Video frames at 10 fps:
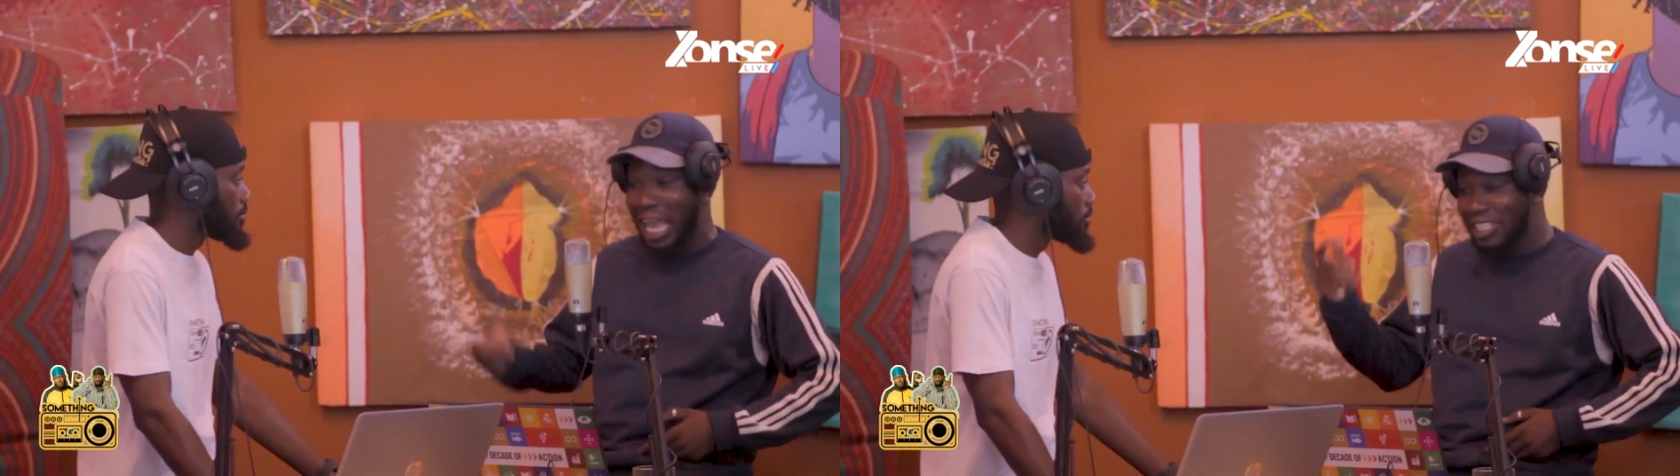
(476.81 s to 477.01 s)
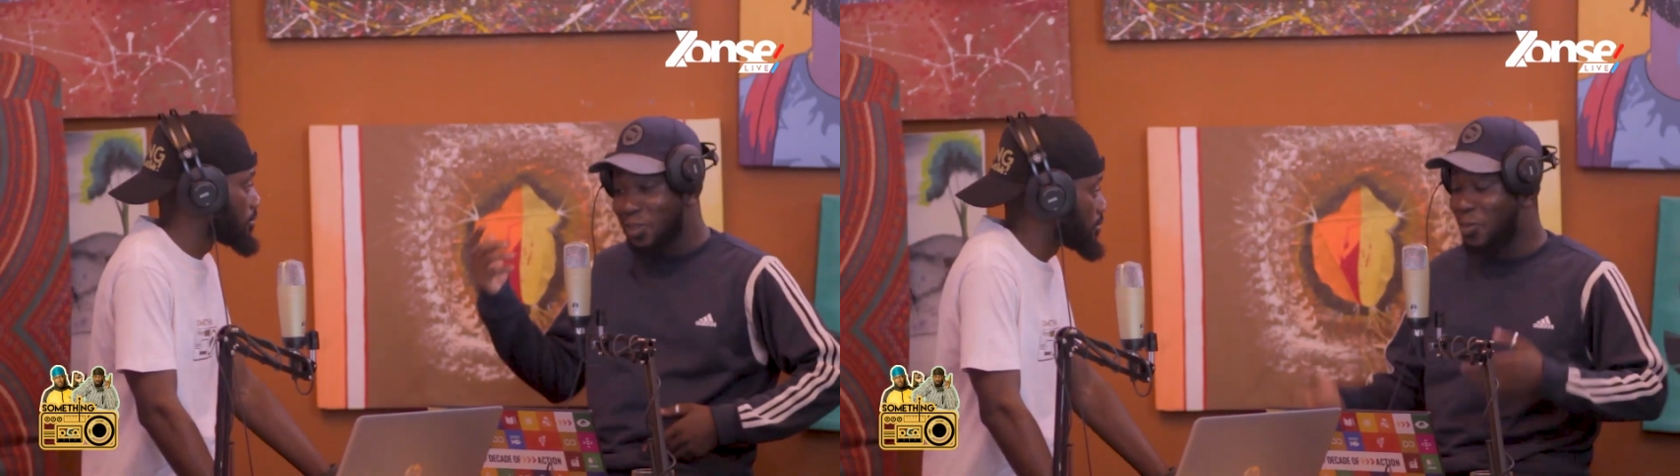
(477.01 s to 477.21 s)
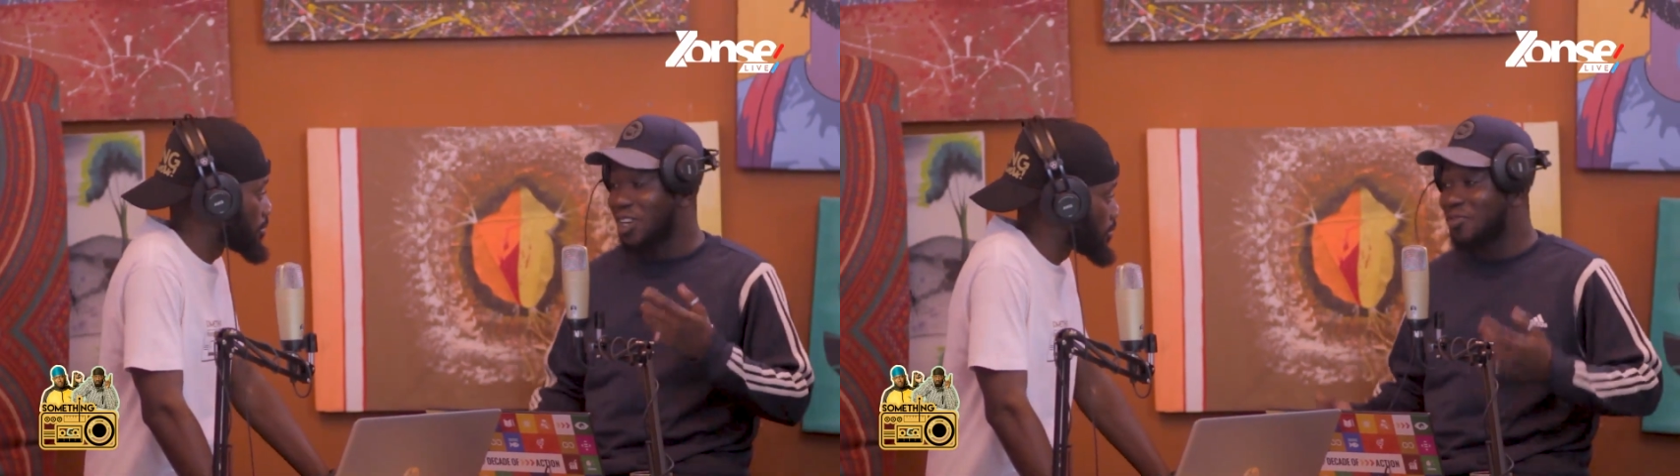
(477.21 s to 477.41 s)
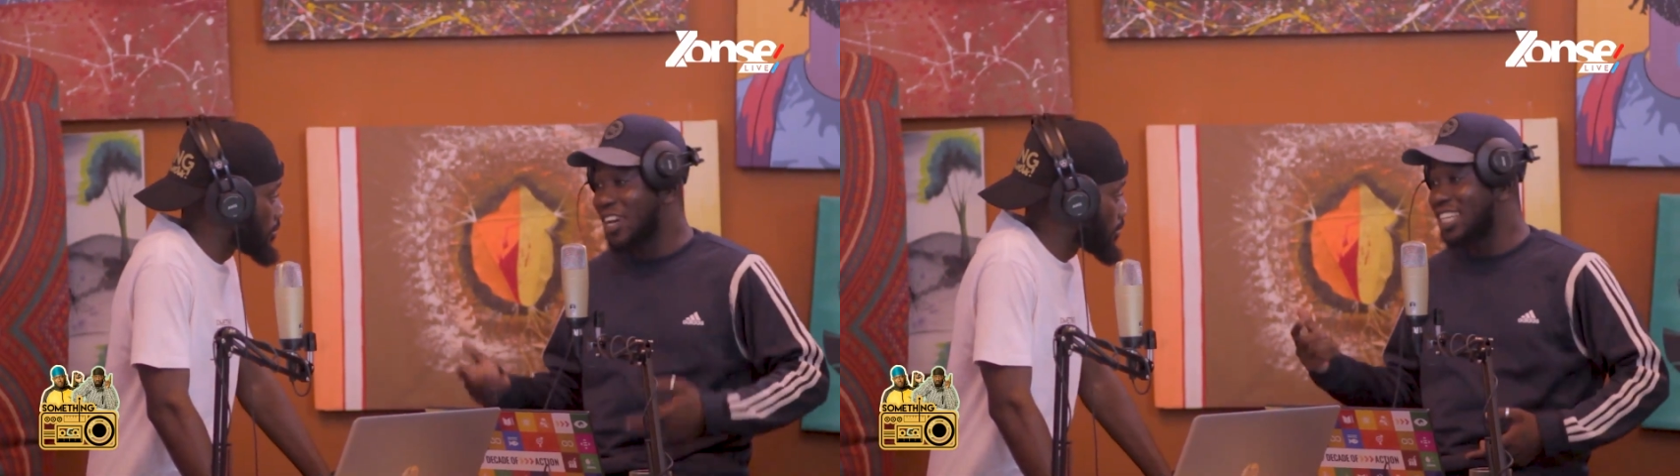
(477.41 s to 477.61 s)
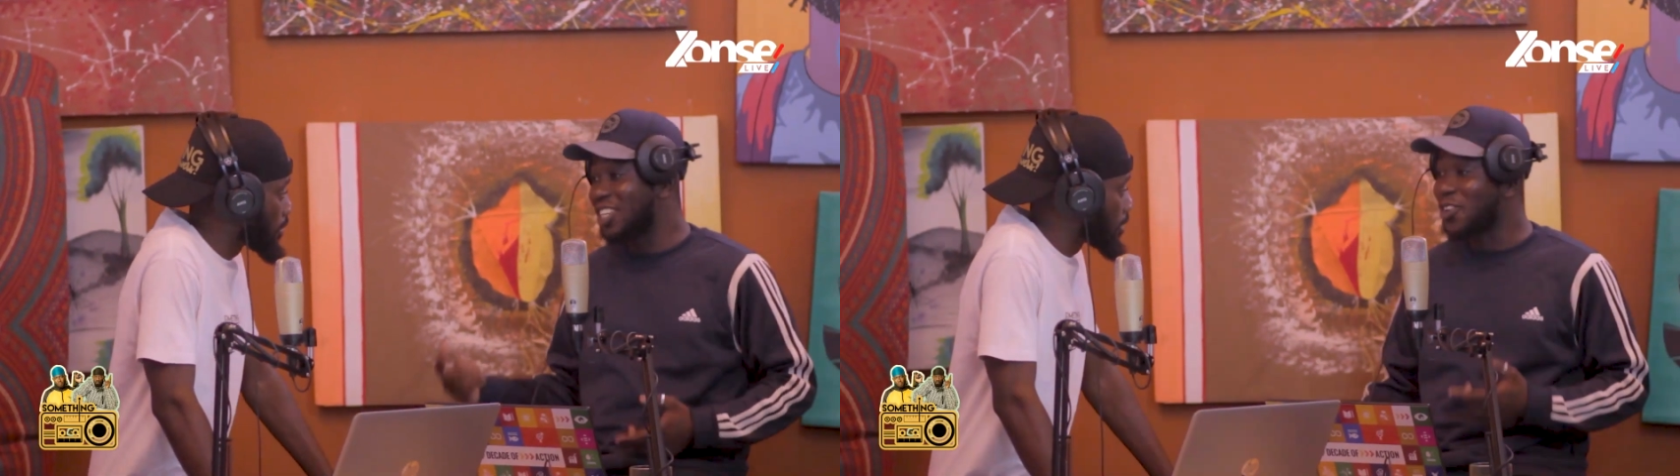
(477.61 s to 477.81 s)
It's about
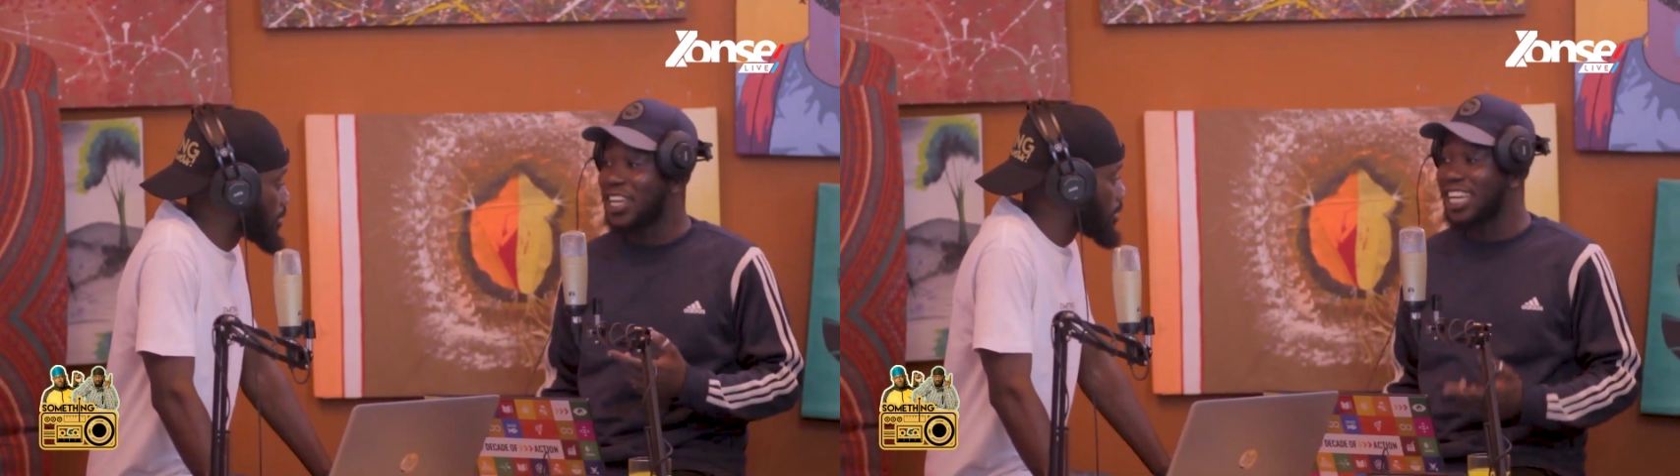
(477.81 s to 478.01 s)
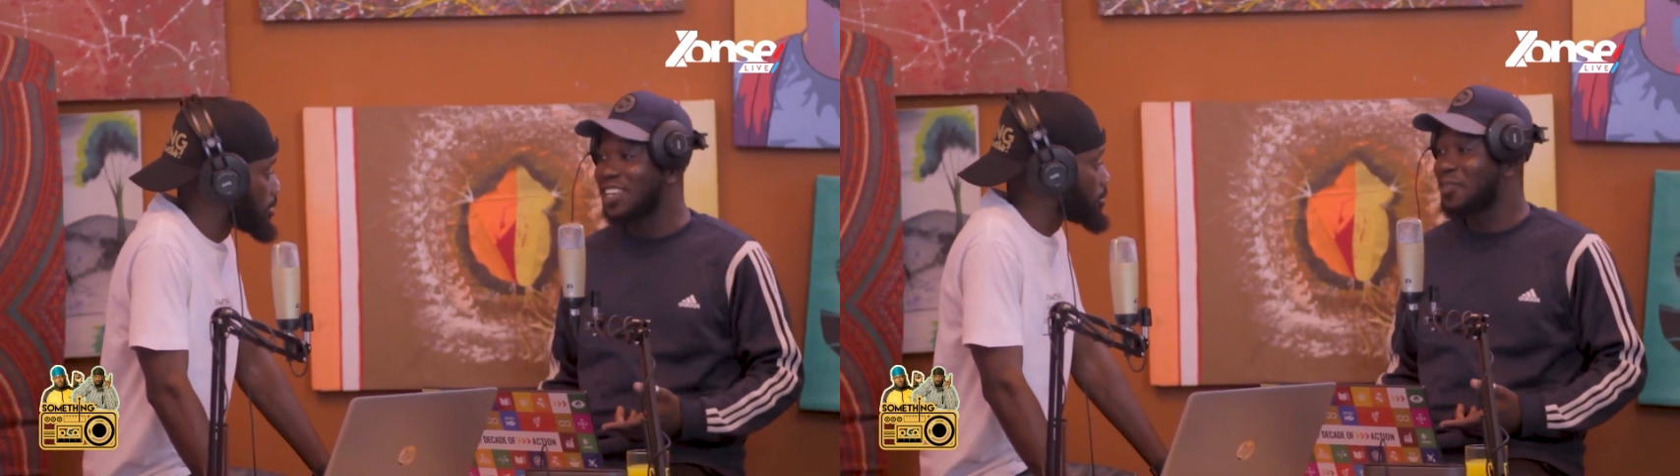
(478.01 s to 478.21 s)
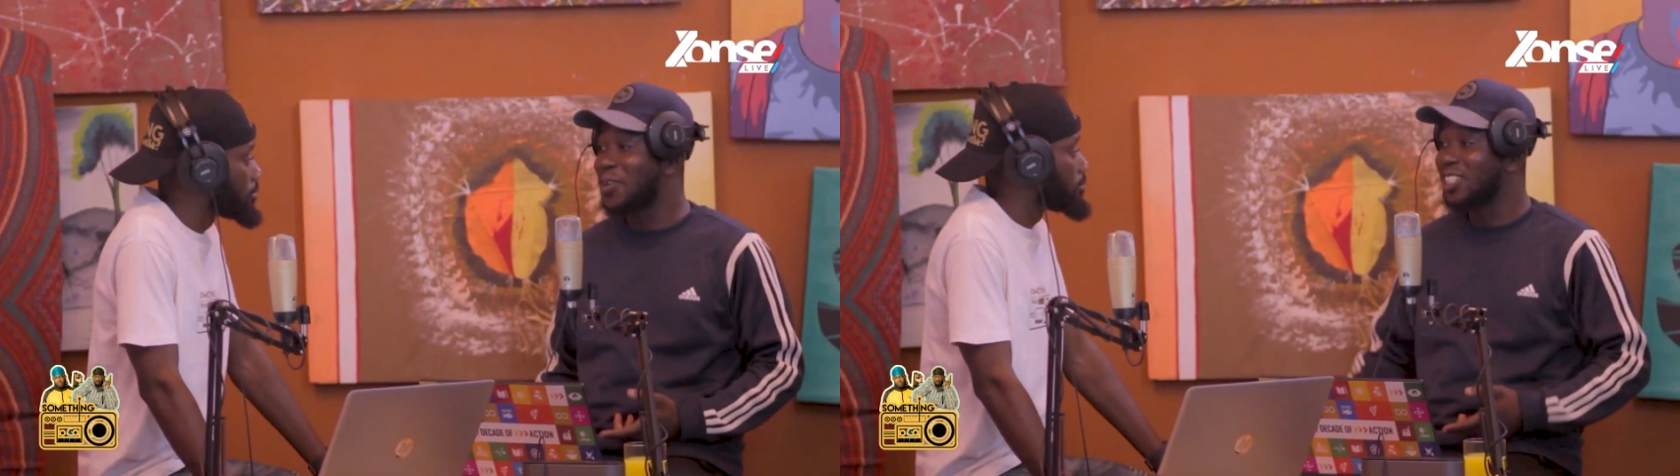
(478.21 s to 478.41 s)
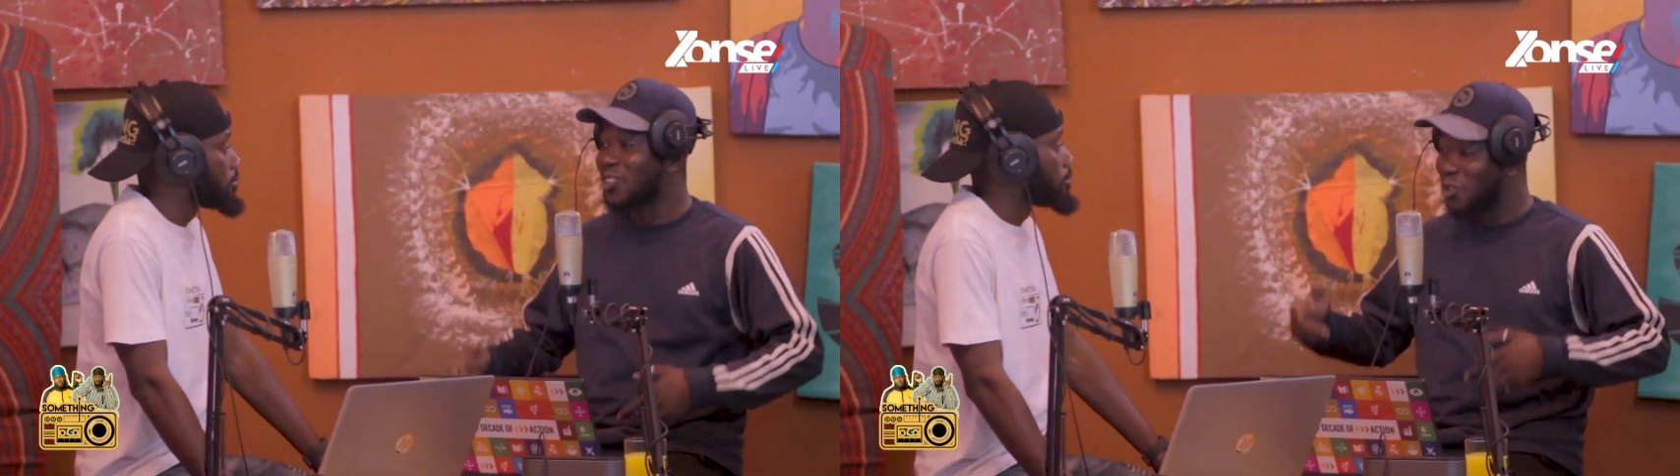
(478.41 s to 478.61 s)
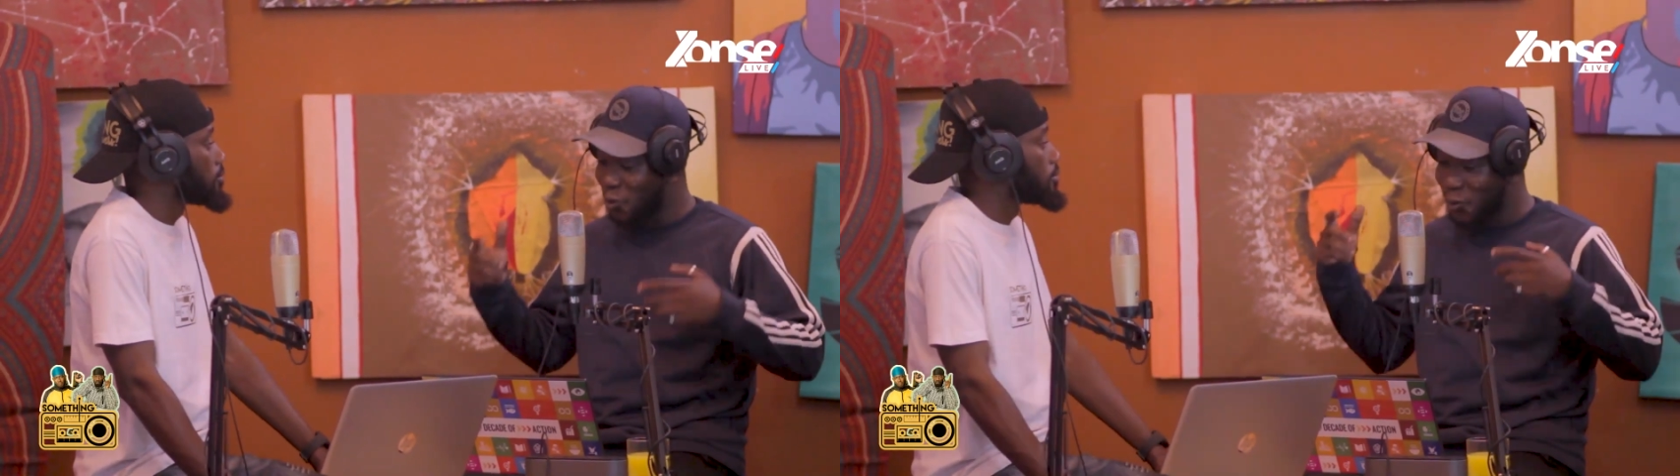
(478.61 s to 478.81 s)
finding creative ways
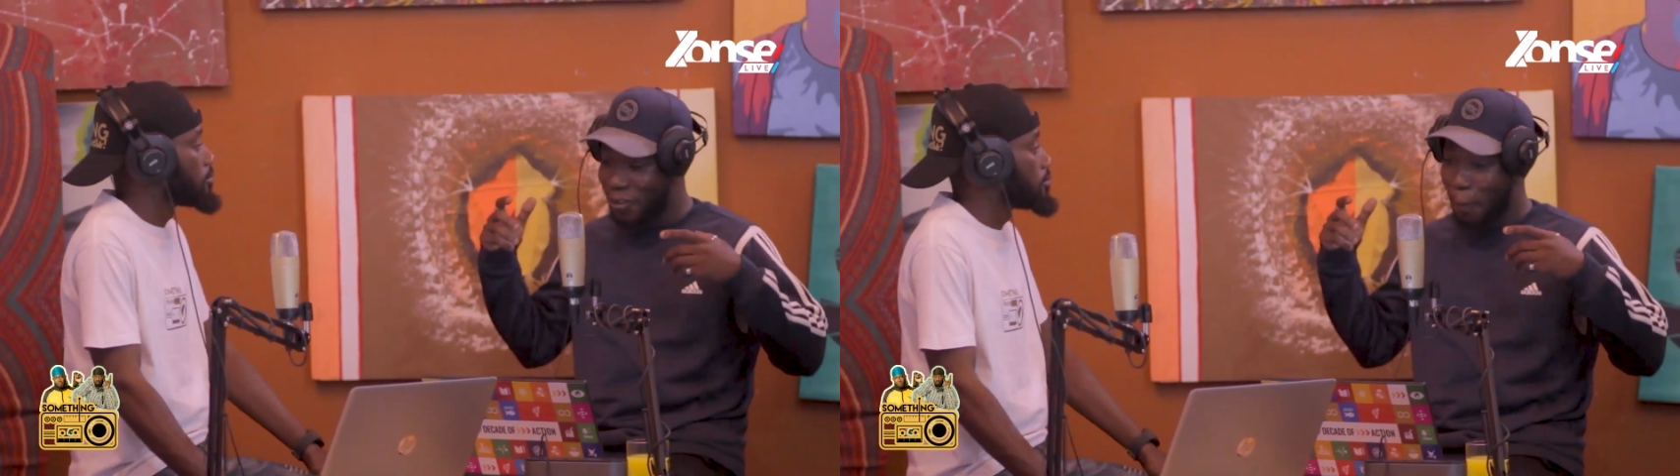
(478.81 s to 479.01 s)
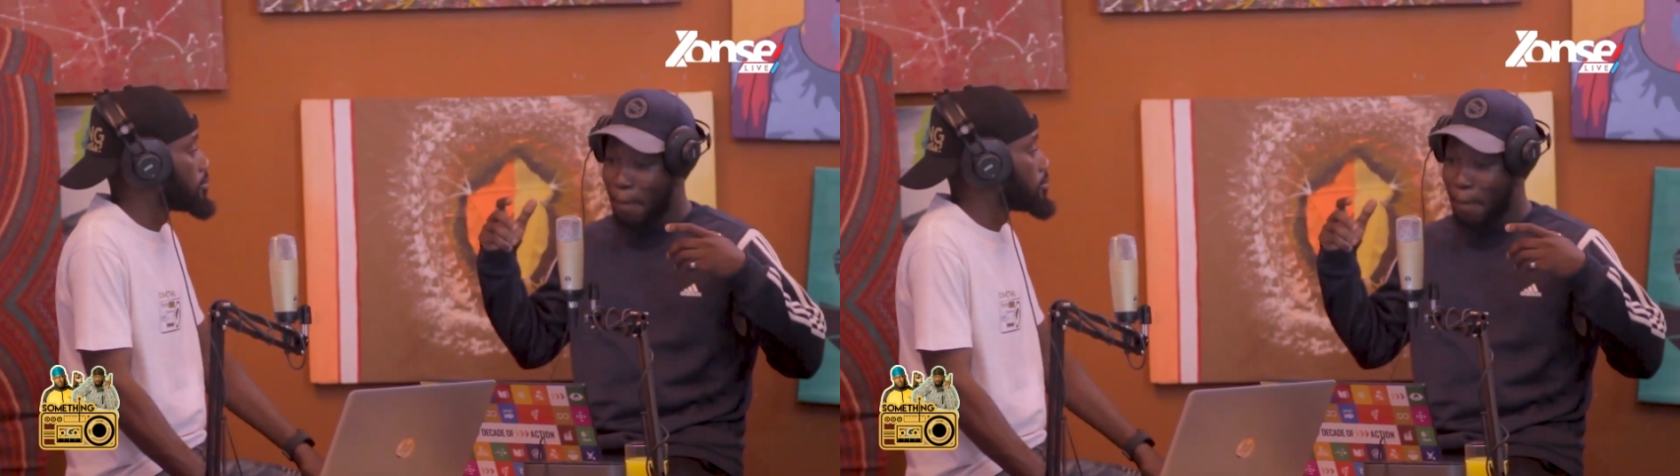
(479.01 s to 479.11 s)
to